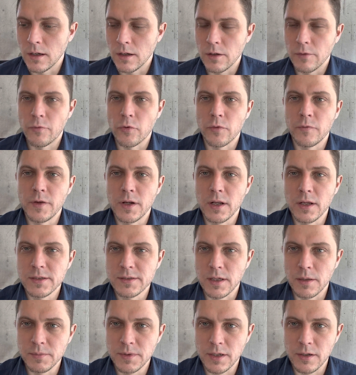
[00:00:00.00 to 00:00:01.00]
forfeiting
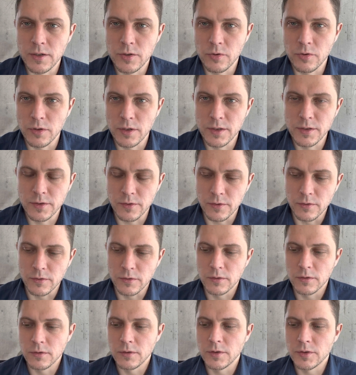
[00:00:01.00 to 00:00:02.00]
some territory
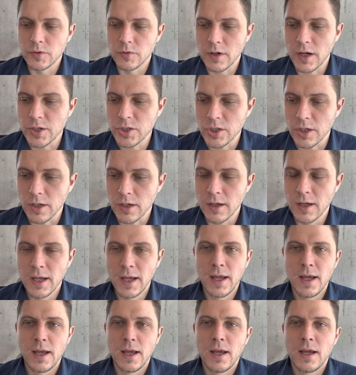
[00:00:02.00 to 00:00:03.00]
to Russia.
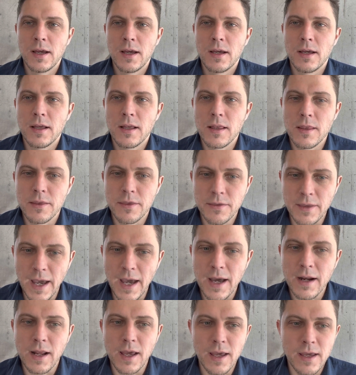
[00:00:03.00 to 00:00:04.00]

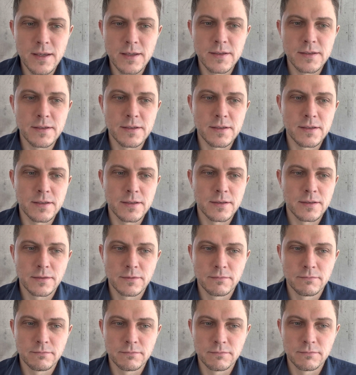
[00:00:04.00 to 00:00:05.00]
That is,
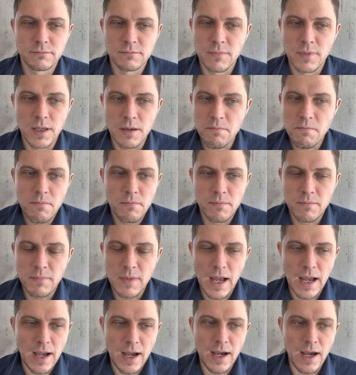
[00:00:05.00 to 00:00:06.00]

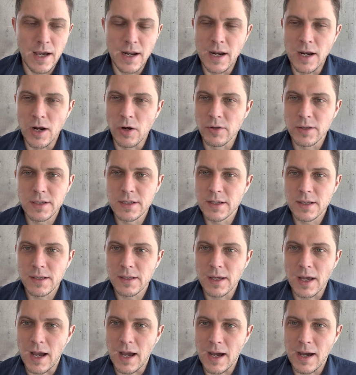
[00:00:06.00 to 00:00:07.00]
I don't know.
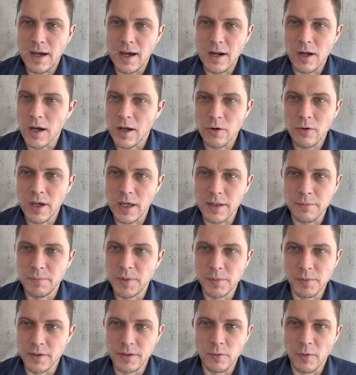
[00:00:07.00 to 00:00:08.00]
I don't get
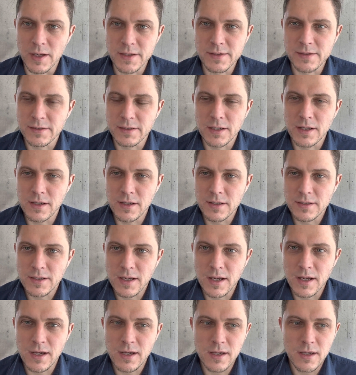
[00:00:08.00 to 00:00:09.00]
people in the West. It's like